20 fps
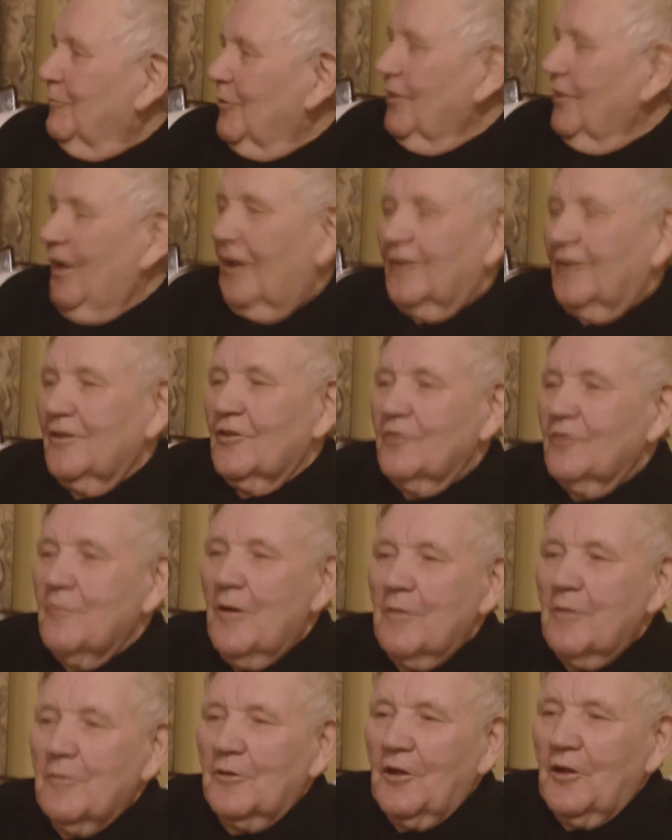But I can
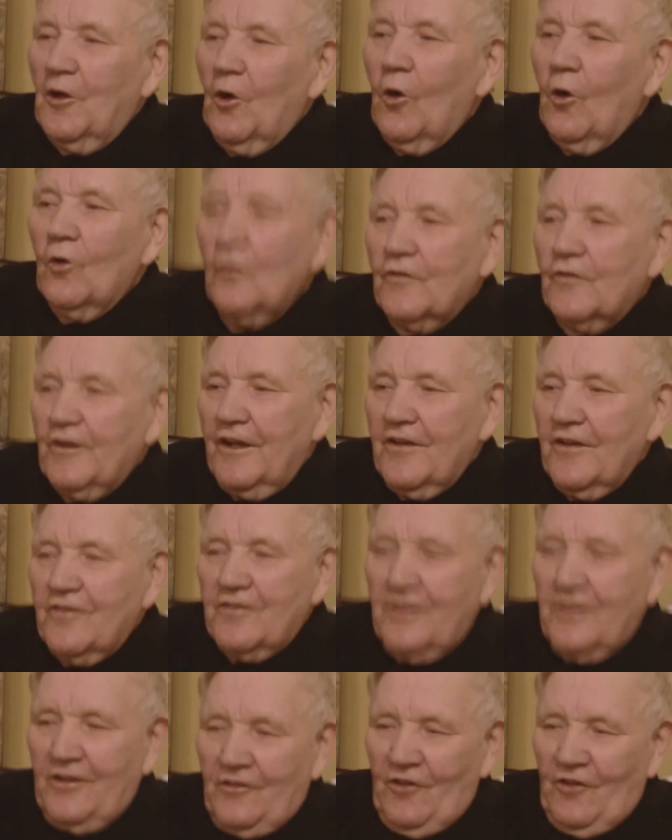remember the old
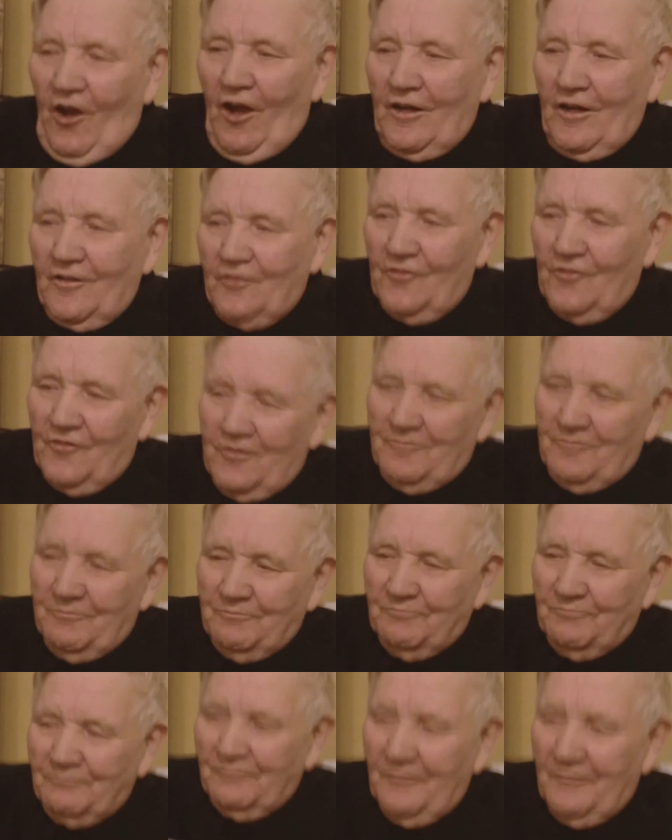days at the
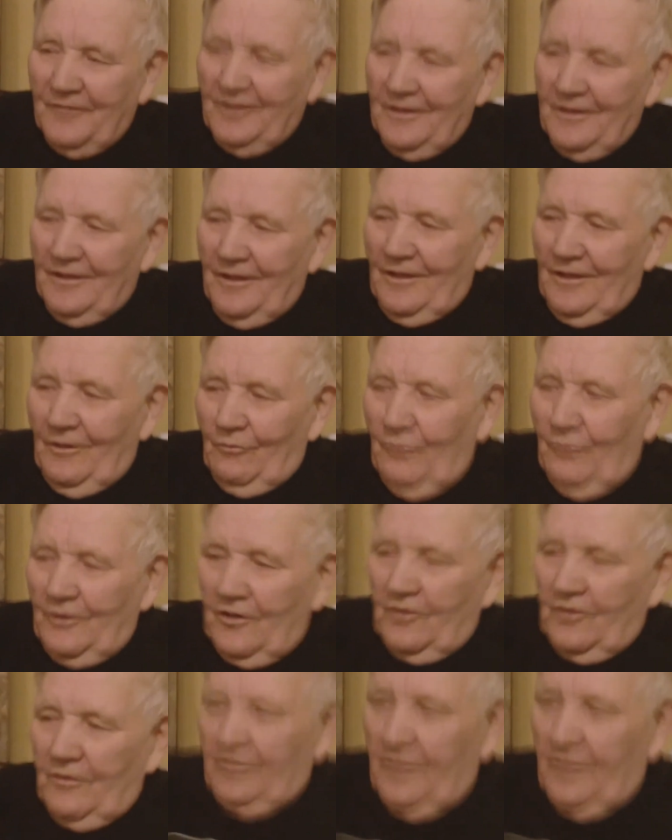docks,
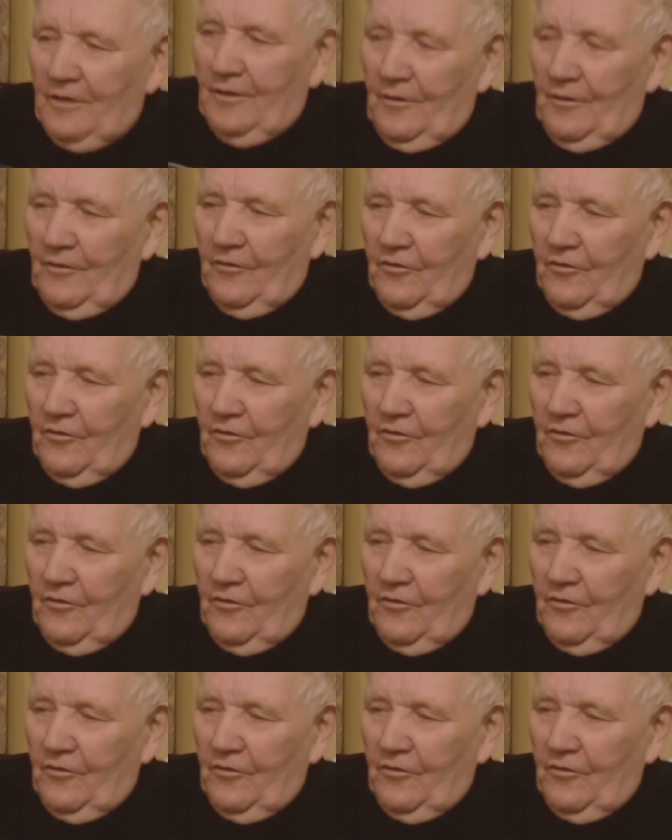when the